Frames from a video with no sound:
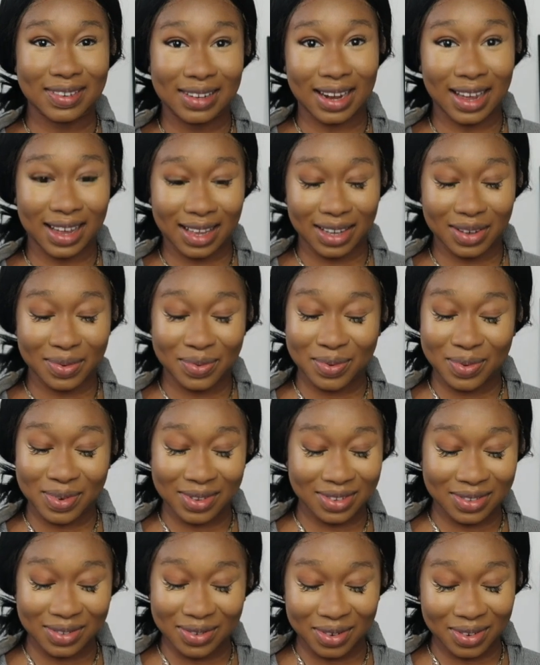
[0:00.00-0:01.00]
like it
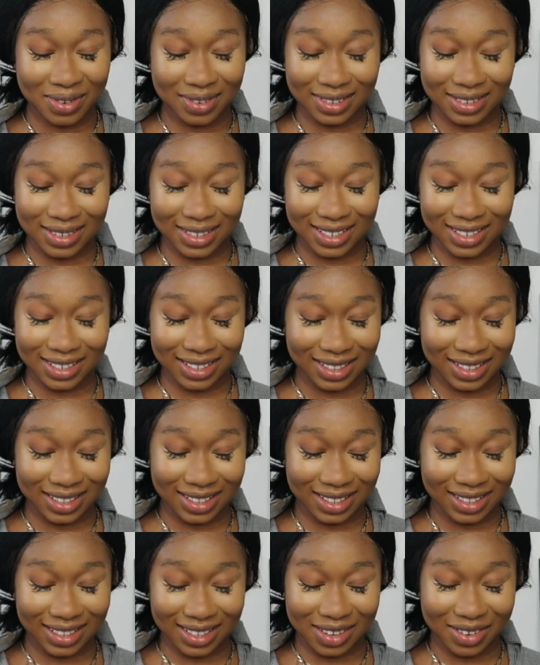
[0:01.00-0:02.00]
was not
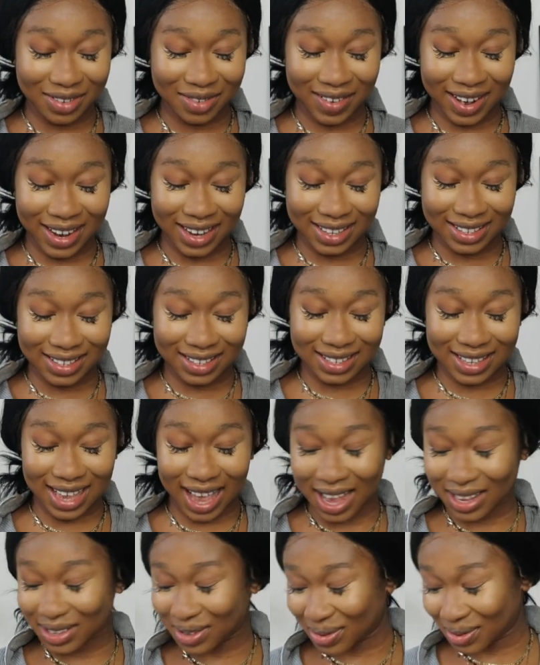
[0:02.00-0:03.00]
great
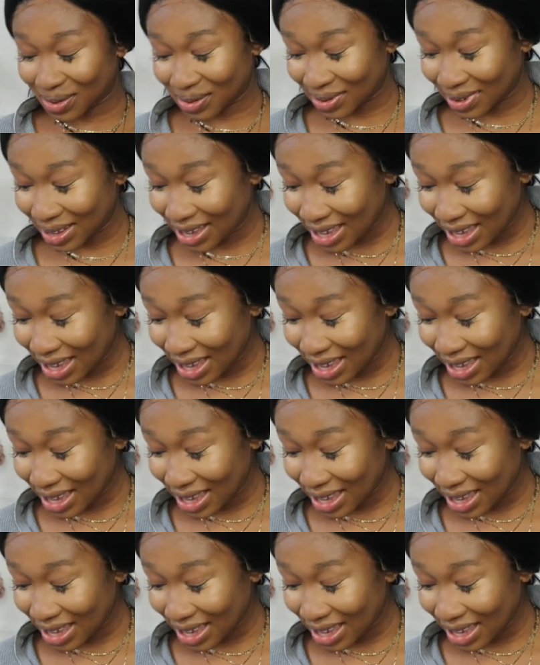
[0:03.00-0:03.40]
at all.